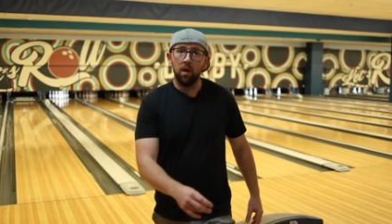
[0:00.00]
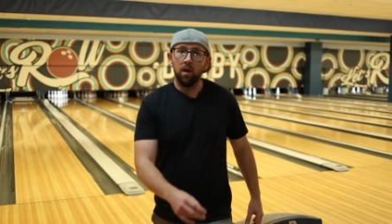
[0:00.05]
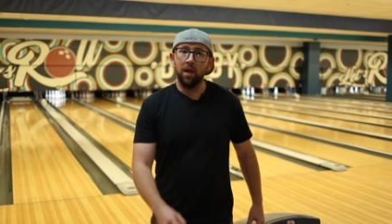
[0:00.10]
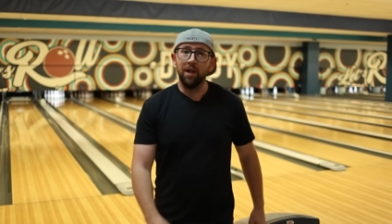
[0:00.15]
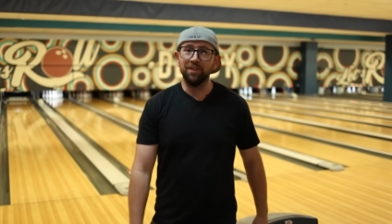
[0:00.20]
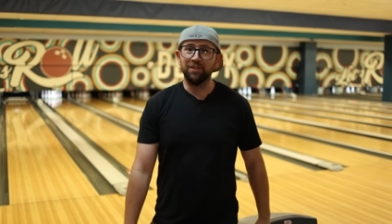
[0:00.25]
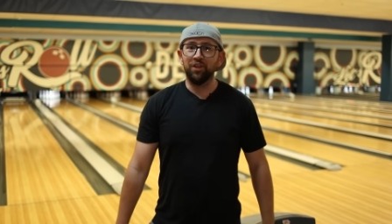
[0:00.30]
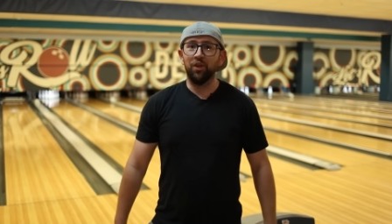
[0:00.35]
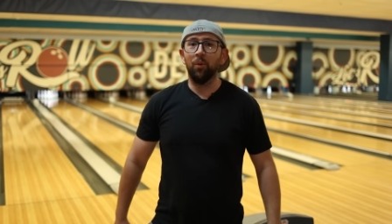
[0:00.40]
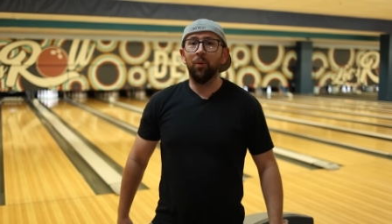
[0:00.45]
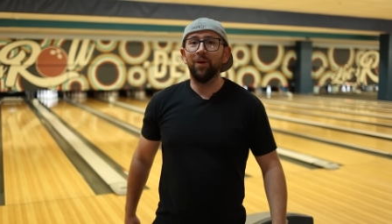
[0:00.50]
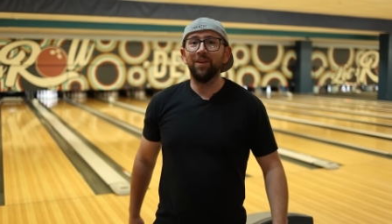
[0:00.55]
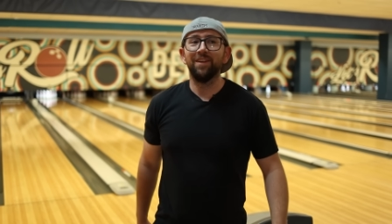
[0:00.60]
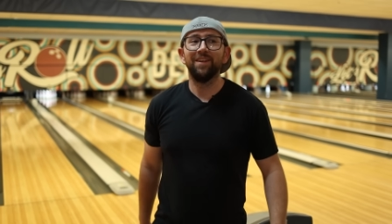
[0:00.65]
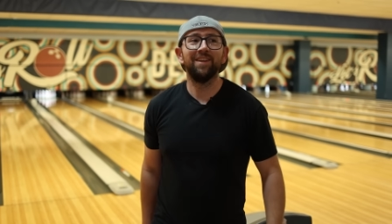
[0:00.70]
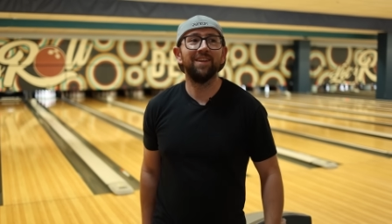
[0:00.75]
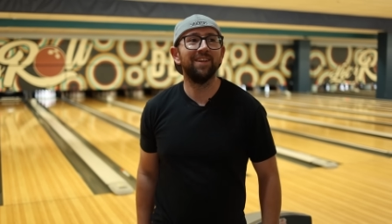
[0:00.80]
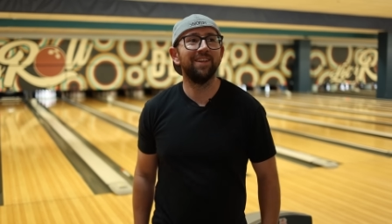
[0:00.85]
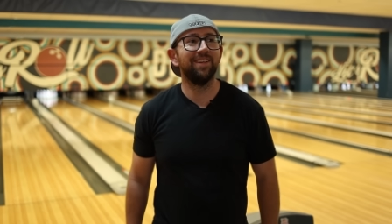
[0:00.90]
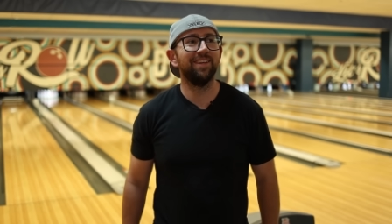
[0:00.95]
That's a good one.
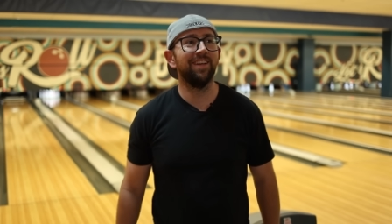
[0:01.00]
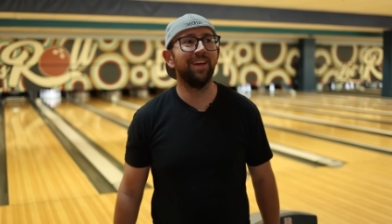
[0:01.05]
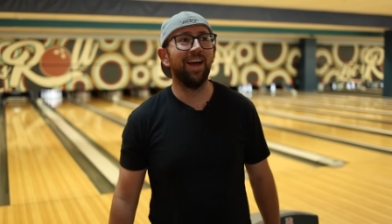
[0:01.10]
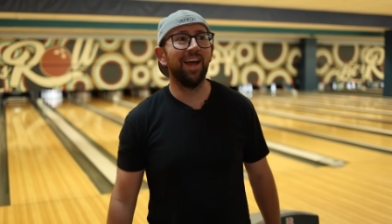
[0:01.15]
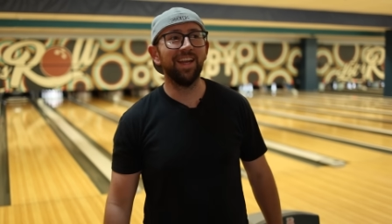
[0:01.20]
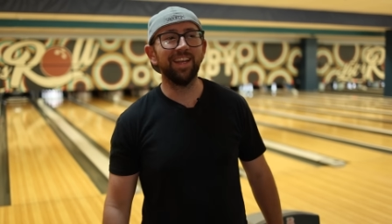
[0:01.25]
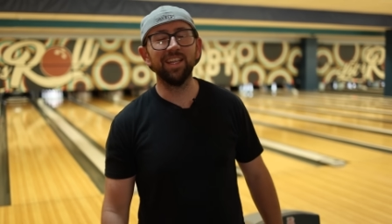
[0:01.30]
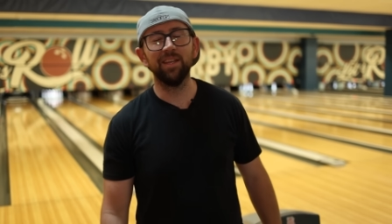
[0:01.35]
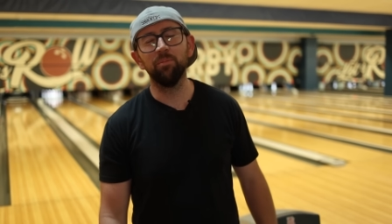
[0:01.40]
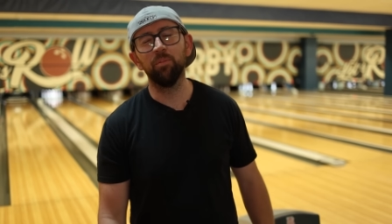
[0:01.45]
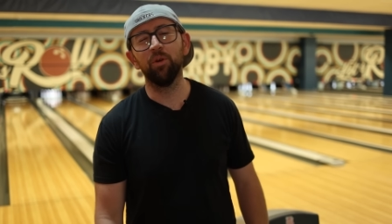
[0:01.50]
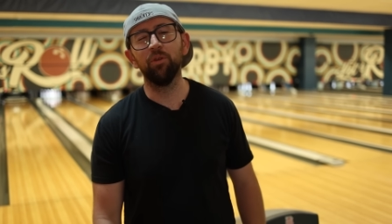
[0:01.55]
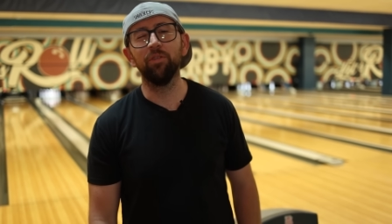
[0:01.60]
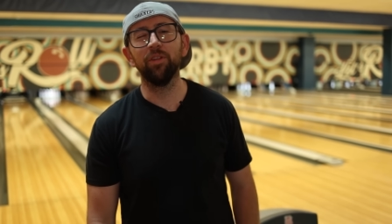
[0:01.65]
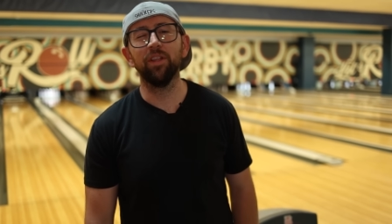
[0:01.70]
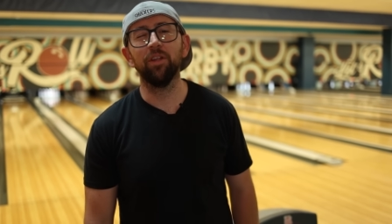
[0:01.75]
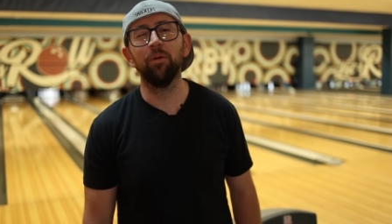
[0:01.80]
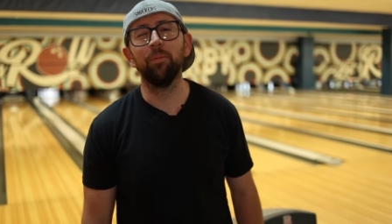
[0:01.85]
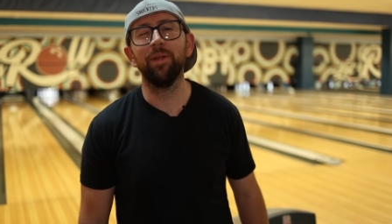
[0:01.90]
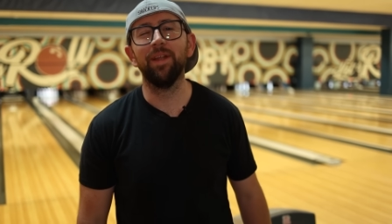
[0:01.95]
I need to move a
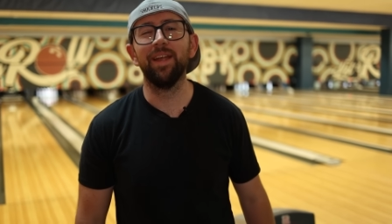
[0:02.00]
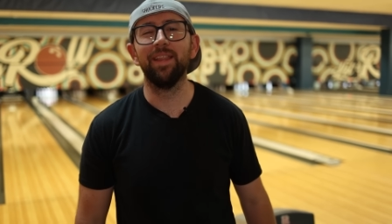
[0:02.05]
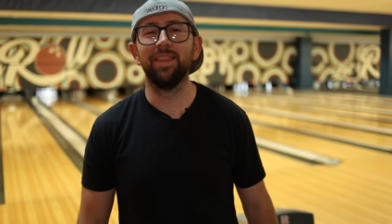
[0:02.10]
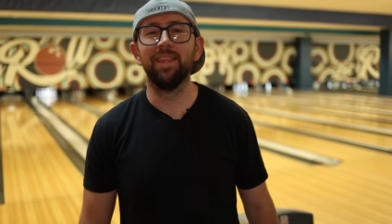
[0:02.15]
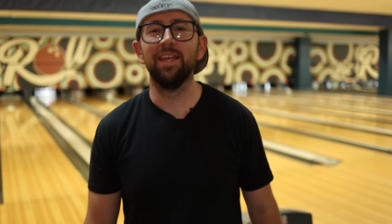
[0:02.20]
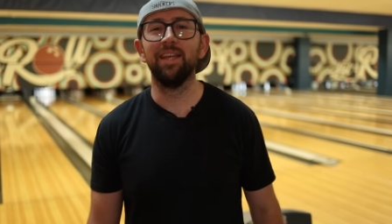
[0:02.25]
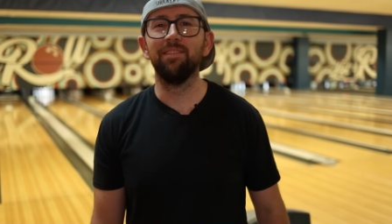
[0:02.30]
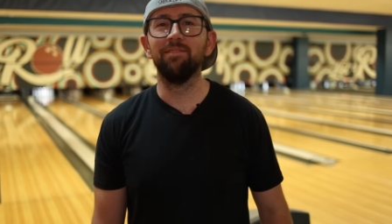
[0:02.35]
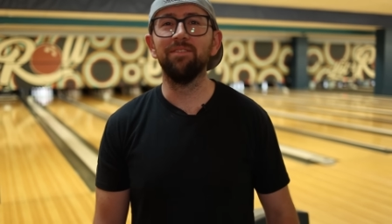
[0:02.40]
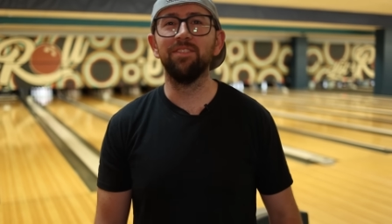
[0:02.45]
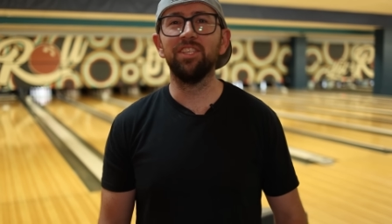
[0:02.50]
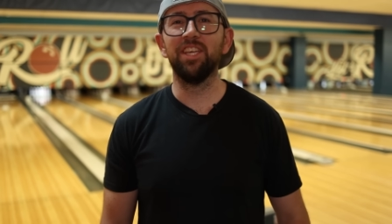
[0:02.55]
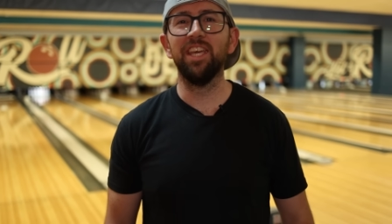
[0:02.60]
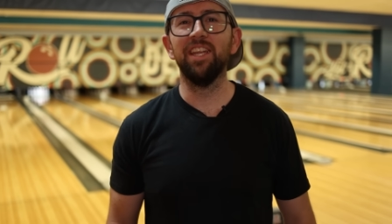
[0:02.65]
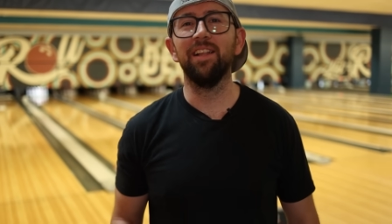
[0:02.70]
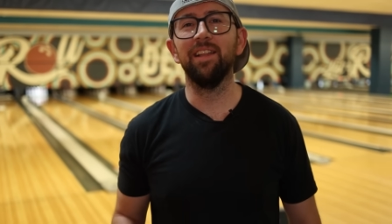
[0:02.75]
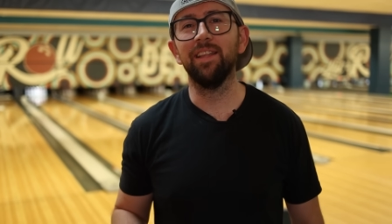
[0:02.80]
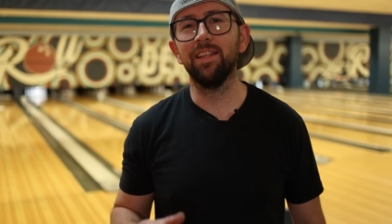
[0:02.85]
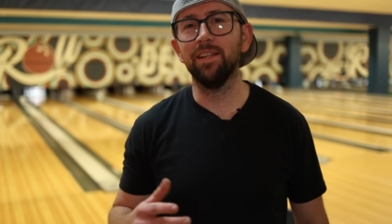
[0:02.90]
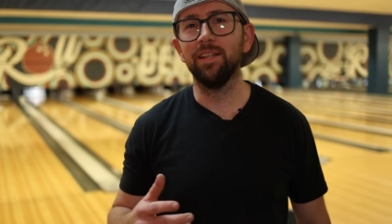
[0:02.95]
little bit, I think. It's
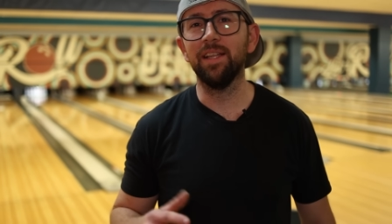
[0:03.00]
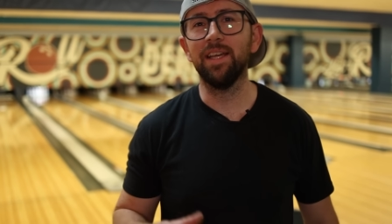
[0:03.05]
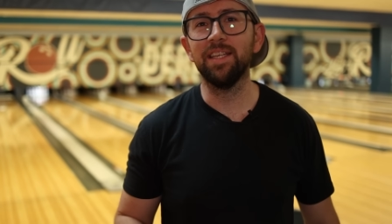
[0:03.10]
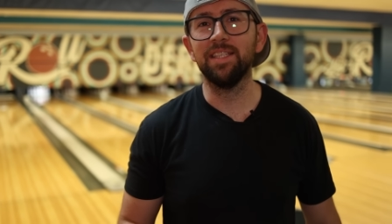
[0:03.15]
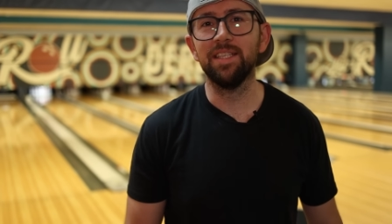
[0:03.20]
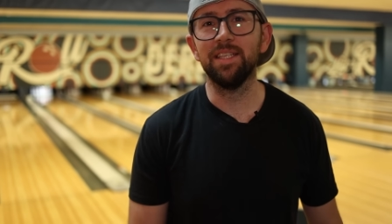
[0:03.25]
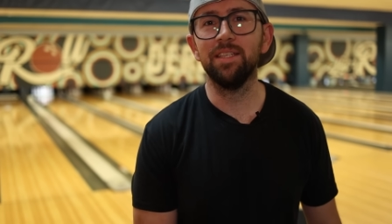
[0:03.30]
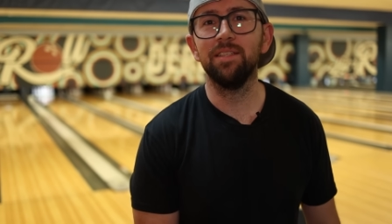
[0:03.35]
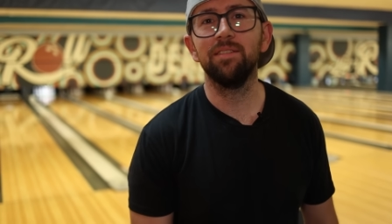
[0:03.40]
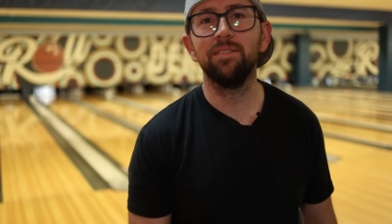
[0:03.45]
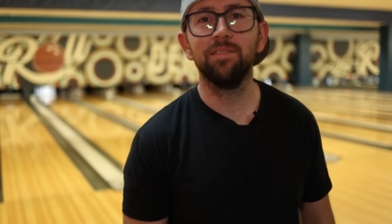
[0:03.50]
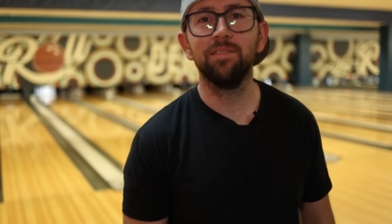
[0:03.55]
getting a little lazy.